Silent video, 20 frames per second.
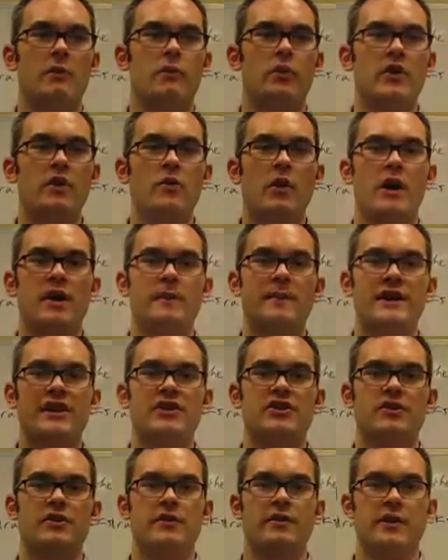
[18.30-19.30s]
We want to make
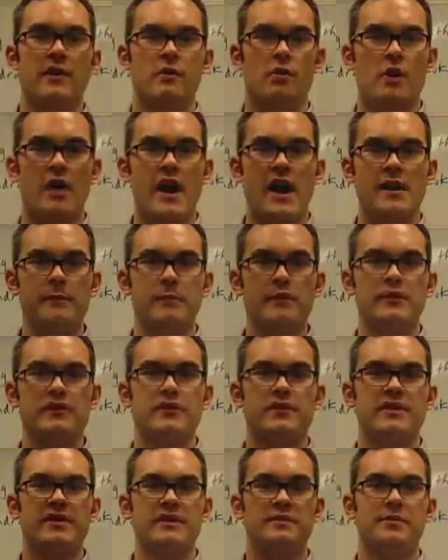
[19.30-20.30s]
sure that we're able
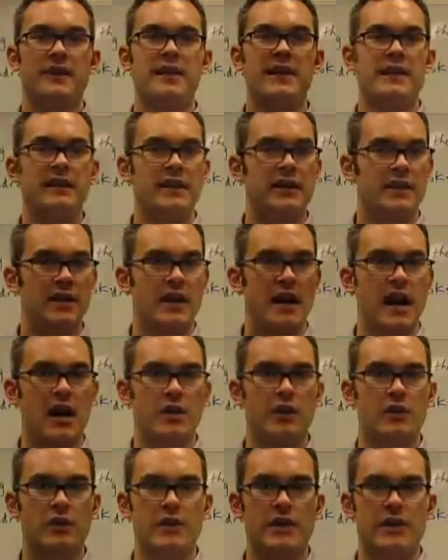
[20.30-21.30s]
to explain in
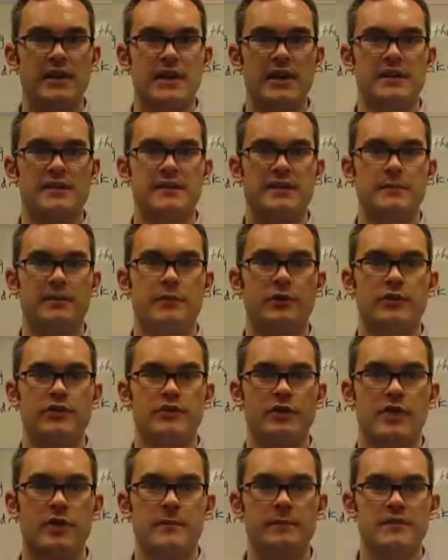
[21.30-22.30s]
concrete yet simple
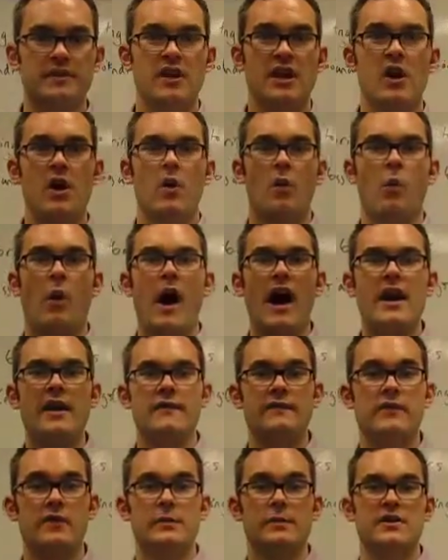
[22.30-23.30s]
terms why
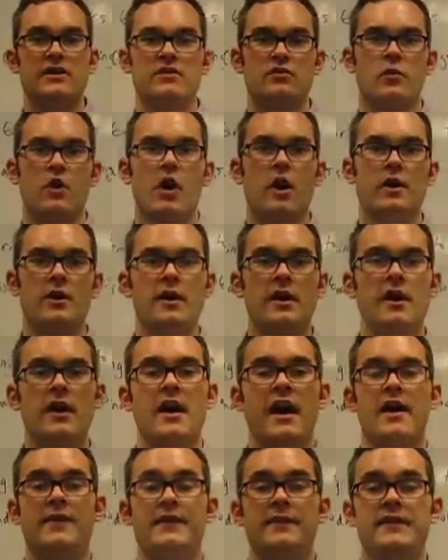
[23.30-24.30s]
a verb is wrong
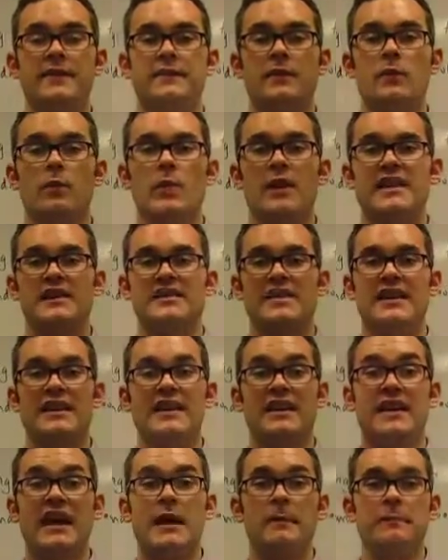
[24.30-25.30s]
and the different ways that
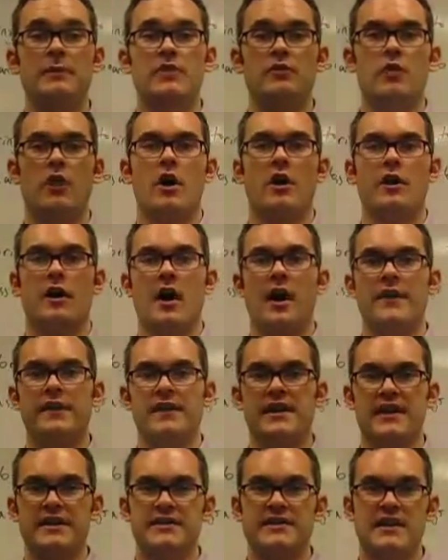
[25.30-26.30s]
it can be wrong on
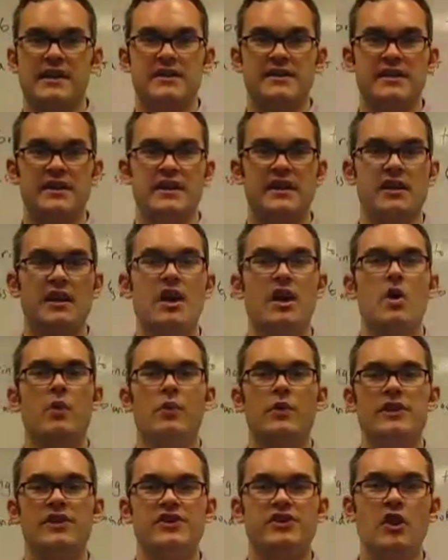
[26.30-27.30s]
the SAT.
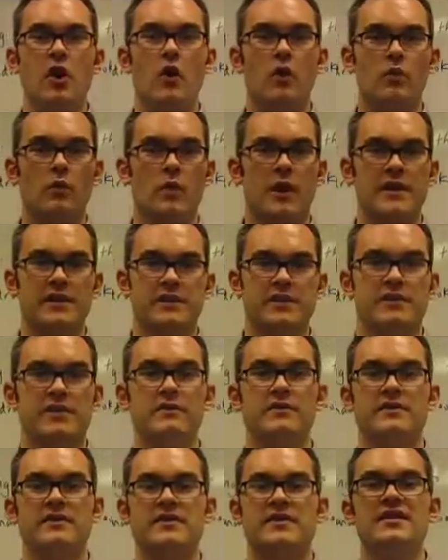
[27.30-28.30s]
We don't want
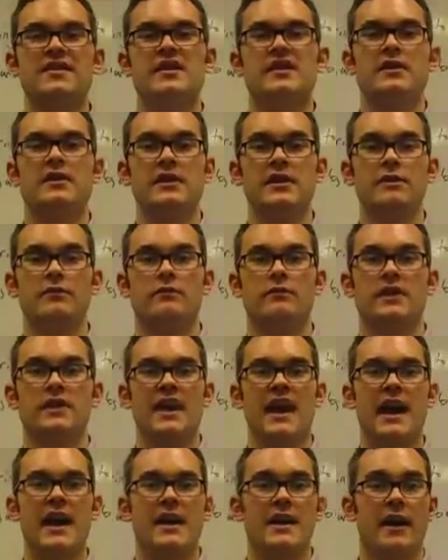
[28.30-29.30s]
students nearly
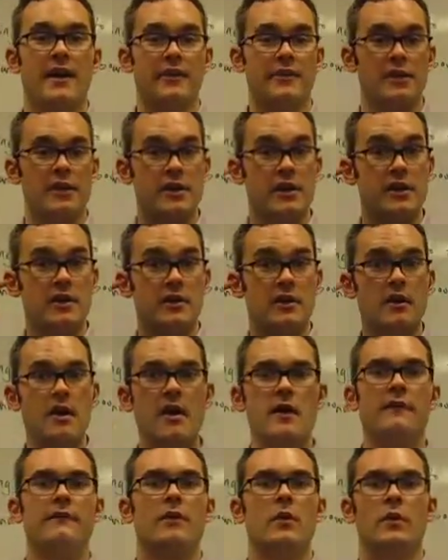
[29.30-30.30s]
relying on their ear
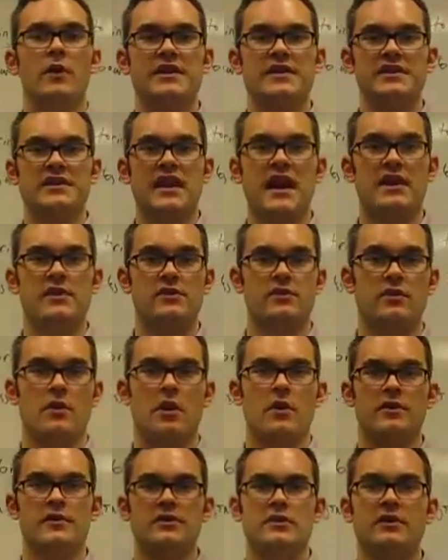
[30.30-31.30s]
for what sounds
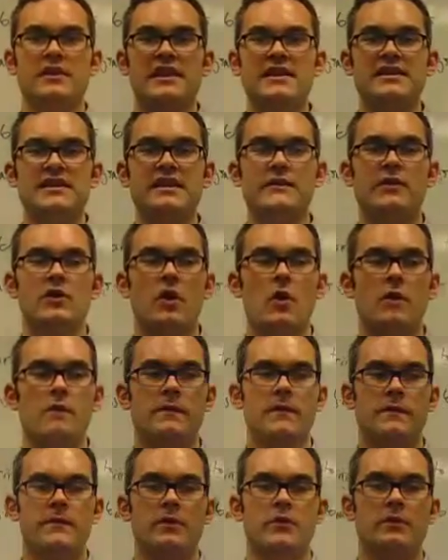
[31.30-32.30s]
wrong. So let's give an
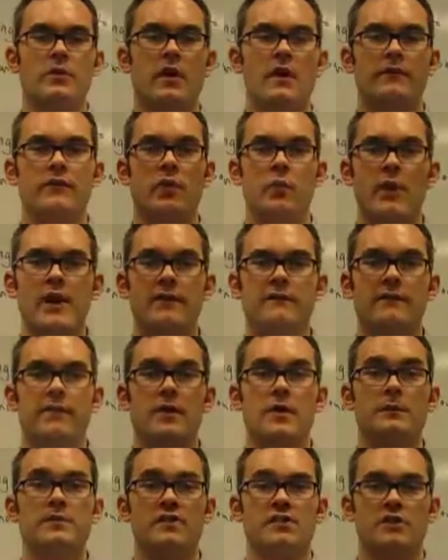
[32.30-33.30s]
overview of the way
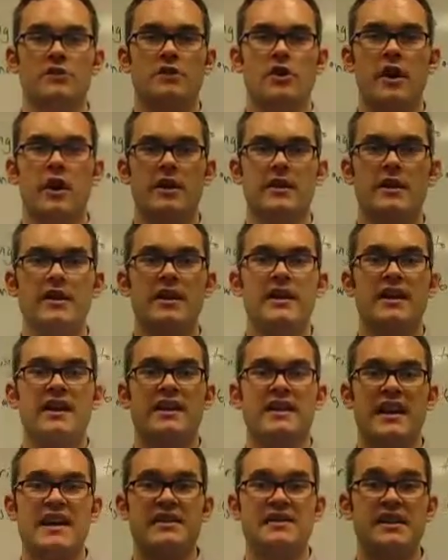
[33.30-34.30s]
verbs are taught
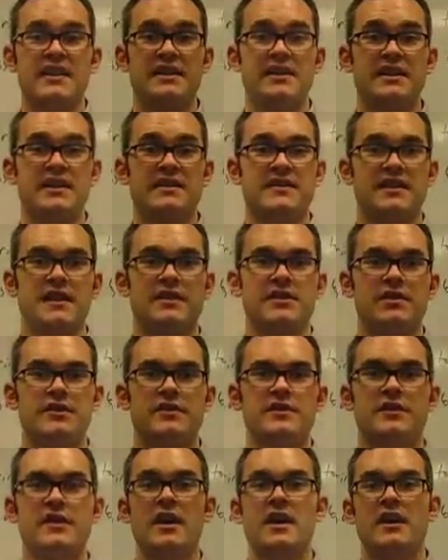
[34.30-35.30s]
in SAT
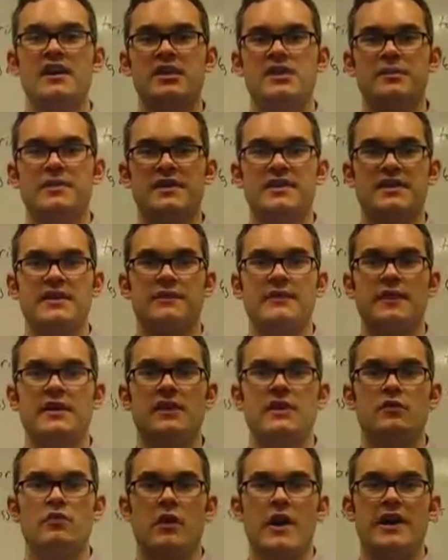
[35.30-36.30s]
Essentials,
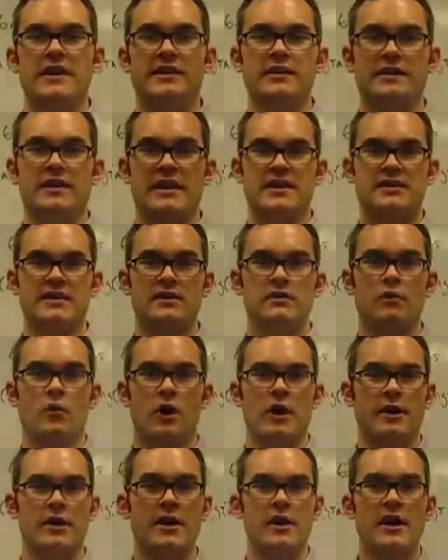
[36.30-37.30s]
specifically Writing Lesson
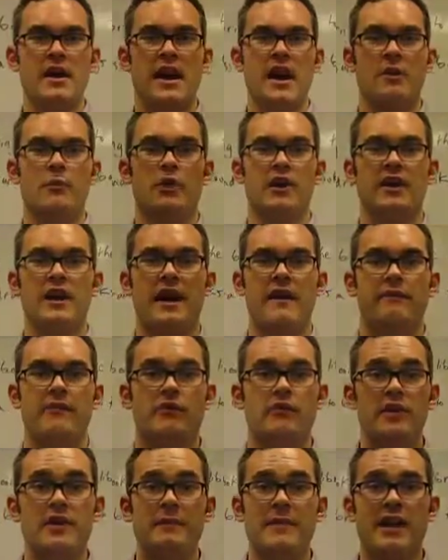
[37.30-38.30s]
1. And we're going to have
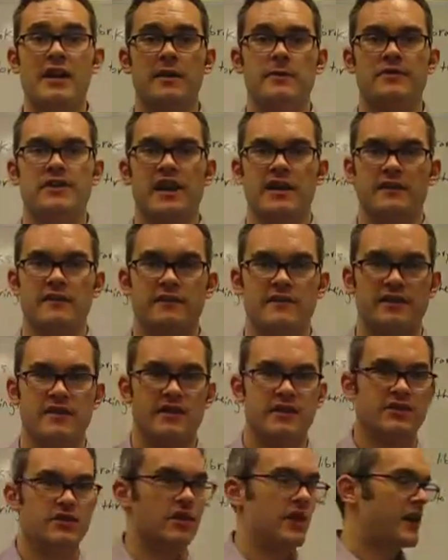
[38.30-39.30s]
three main objectives in
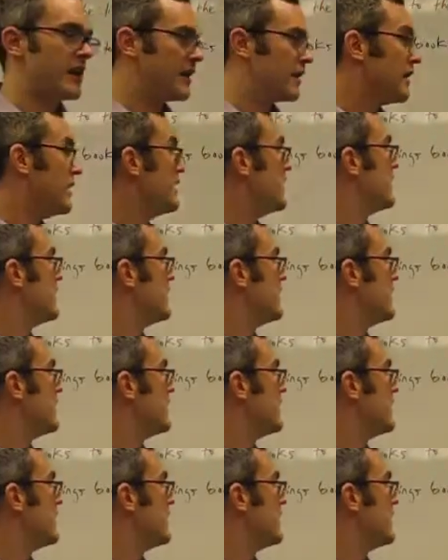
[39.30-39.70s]
this training.